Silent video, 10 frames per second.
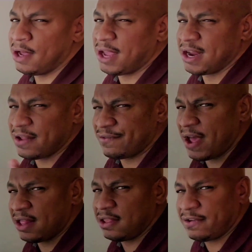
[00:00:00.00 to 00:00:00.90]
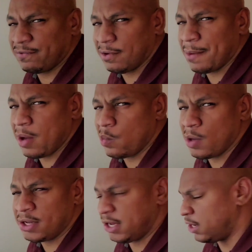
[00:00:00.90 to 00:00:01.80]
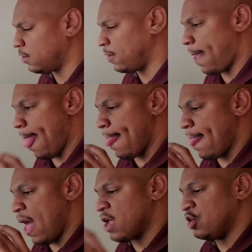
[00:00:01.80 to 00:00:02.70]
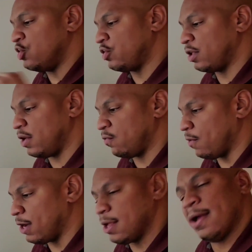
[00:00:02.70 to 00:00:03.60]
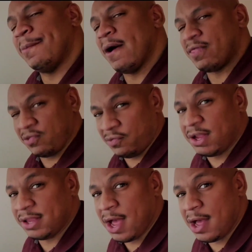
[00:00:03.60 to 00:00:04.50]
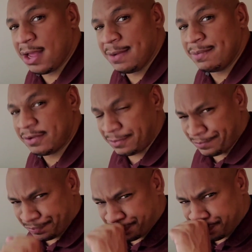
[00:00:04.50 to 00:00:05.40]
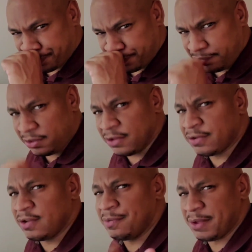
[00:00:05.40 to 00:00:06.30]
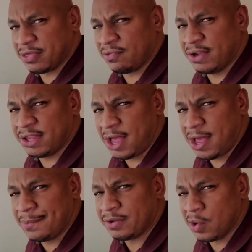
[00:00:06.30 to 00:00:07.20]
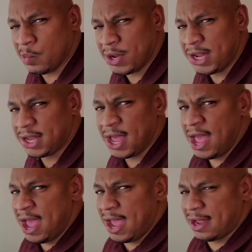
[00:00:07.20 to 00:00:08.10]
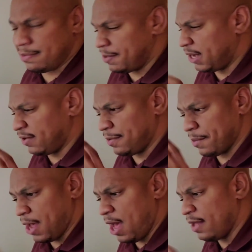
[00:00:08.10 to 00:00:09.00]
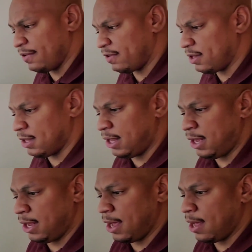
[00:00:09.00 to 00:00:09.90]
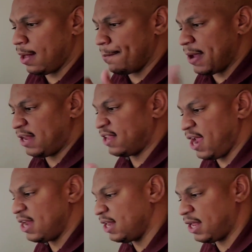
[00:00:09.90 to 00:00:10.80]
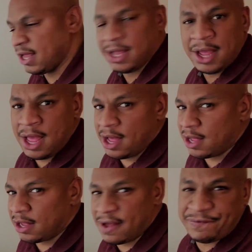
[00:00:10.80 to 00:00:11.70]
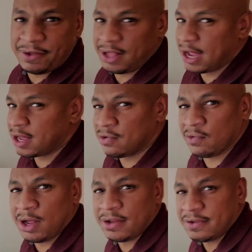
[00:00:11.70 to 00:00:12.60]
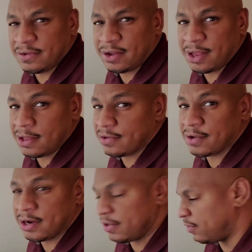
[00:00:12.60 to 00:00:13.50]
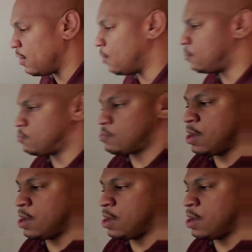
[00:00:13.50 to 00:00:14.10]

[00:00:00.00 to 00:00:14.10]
Again, I've had this for about 1 year. I usually run it about three times a week. And because I'm constantly maintaining it, I feel like it runs as good as new.